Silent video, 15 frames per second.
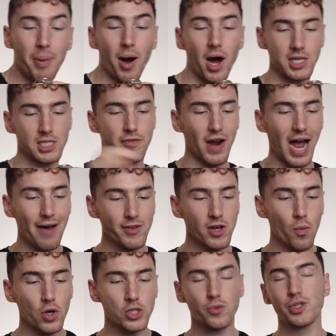But for having
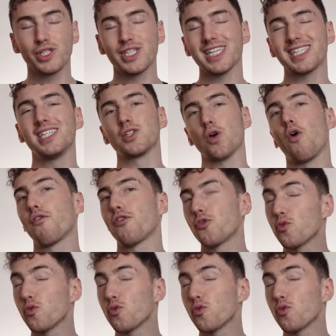a water resistance of